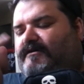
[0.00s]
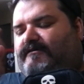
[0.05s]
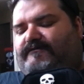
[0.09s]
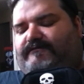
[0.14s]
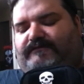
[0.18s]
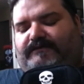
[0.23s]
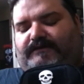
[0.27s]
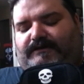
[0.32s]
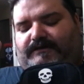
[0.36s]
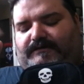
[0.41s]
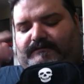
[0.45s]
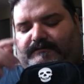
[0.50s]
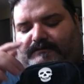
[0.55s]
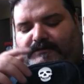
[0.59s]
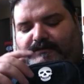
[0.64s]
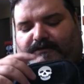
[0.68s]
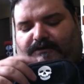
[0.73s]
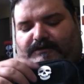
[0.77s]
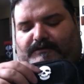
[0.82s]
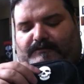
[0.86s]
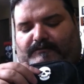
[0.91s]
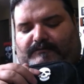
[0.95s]
I figured,
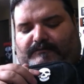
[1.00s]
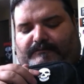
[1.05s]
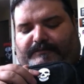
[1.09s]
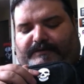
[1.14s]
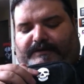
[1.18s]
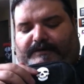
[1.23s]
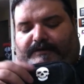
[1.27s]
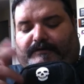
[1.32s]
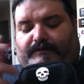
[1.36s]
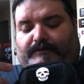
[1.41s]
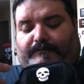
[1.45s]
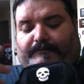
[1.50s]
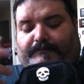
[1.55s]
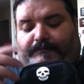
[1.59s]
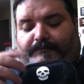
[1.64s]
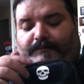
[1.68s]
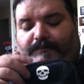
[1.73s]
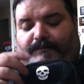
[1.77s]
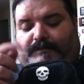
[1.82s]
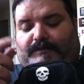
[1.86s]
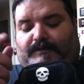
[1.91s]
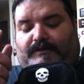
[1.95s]
oh, I don't know.
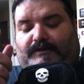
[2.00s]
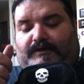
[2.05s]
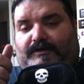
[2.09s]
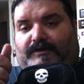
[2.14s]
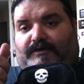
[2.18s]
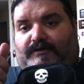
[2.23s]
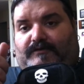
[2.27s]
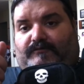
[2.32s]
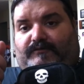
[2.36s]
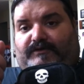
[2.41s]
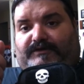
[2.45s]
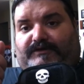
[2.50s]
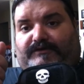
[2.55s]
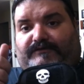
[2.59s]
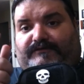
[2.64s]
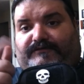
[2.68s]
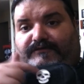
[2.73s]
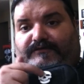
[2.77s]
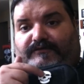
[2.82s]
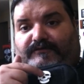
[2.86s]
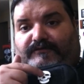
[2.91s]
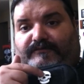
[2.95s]
What you
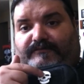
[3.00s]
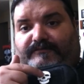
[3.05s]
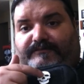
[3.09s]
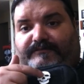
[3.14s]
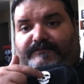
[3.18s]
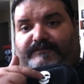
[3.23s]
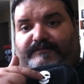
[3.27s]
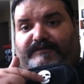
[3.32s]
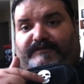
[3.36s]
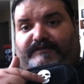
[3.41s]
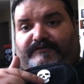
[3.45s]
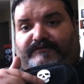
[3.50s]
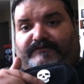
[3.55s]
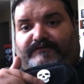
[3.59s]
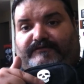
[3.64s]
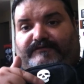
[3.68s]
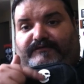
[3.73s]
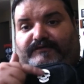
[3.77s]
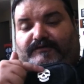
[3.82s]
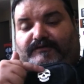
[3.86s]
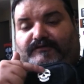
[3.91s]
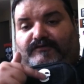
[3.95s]
do is
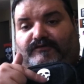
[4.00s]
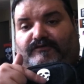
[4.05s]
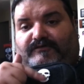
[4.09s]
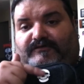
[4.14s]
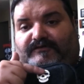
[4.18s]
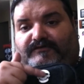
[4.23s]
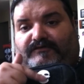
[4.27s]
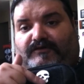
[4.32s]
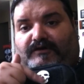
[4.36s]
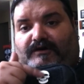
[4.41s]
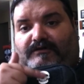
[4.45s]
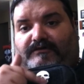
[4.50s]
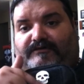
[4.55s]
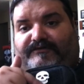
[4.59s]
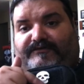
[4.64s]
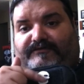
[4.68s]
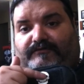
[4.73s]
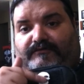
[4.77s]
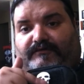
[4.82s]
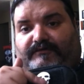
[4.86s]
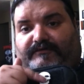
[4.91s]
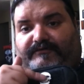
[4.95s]
if you go to the dollar
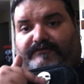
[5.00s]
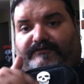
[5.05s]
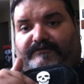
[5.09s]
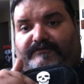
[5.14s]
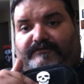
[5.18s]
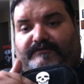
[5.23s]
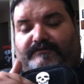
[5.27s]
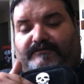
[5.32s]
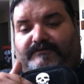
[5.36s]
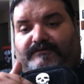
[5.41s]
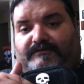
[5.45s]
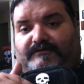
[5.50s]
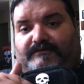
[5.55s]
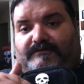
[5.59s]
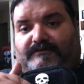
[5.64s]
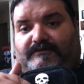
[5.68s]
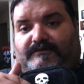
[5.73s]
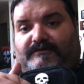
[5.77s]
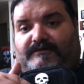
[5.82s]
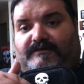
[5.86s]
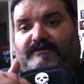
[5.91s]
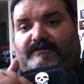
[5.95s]
stores,
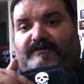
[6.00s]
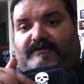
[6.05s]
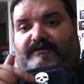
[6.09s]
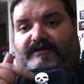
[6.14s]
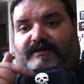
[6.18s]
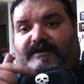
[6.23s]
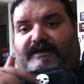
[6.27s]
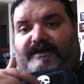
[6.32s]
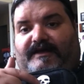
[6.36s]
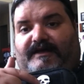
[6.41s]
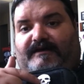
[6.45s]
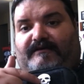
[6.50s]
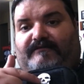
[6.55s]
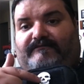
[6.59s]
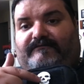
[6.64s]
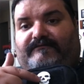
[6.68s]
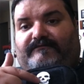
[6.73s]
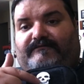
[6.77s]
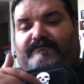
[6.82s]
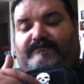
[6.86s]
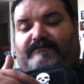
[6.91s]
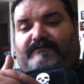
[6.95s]
they have
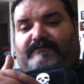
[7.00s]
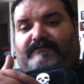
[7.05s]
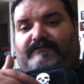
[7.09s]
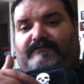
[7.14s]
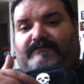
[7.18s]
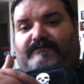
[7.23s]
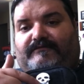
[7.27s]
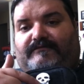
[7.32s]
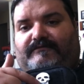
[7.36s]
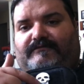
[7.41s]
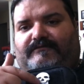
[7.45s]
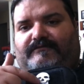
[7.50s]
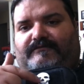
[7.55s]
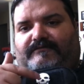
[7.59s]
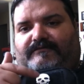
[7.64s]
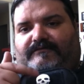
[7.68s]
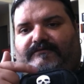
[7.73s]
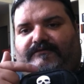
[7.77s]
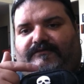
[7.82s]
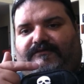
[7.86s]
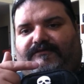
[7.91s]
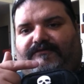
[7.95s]

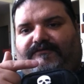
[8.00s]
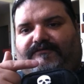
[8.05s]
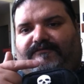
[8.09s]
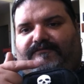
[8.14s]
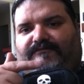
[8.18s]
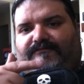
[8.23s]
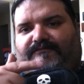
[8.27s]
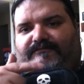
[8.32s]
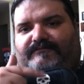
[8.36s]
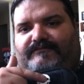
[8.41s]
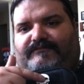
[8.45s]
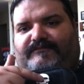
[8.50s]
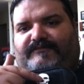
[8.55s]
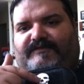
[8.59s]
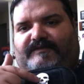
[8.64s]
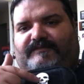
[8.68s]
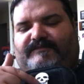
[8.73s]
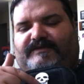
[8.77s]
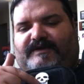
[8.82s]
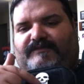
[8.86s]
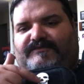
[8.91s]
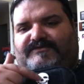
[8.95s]
these,
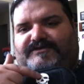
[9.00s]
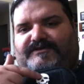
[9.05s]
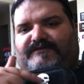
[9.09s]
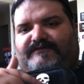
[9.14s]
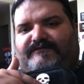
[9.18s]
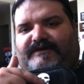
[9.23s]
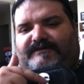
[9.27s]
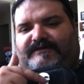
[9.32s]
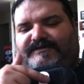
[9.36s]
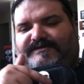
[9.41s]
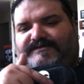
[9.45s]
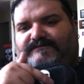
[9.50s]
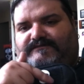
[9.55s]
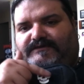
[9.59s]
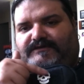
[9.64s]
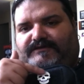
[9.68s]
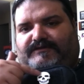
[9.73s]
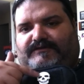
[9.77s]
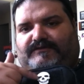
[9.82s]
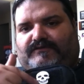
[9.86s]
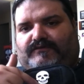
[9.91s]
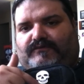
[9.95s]
sometimes you can find these
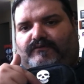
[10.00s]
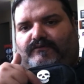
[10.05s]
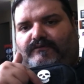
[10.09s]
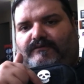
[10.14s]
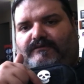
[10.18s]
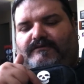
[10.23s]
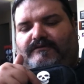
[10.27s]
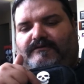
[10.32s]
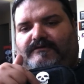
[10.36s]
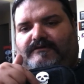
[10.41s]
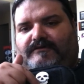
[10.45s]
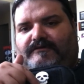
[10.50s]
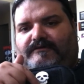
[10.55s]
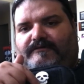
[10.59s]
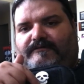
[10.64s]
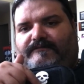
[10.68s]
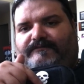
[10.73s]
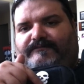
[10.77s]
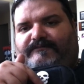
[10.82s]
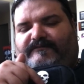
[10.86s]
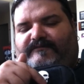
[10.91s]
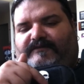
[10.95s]
really cool
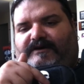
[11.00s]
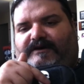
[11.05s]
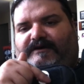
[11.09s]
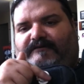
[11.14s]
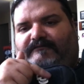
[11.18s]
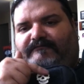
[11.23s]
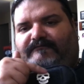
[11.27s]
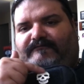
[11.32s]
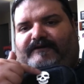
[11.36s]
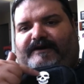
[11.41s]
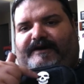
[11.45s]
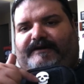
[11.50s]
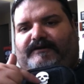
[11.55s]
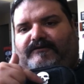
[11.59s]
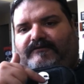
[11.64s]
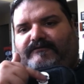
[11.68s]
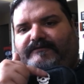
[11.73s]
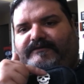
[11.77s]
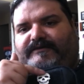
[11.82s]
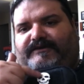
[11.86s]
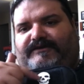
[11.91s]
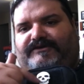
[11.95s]
uh,
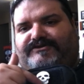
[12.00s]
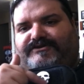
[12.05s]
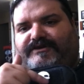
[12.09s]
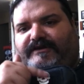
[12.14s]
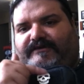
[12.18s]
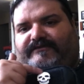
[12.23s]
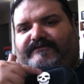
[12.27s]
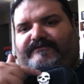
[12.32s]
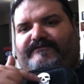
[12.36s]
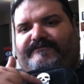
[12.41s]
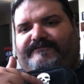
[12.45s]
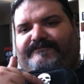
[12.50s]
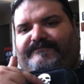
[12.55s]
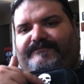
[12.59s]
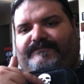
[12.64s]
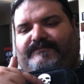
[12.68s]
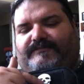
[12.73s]
vinyl keychains.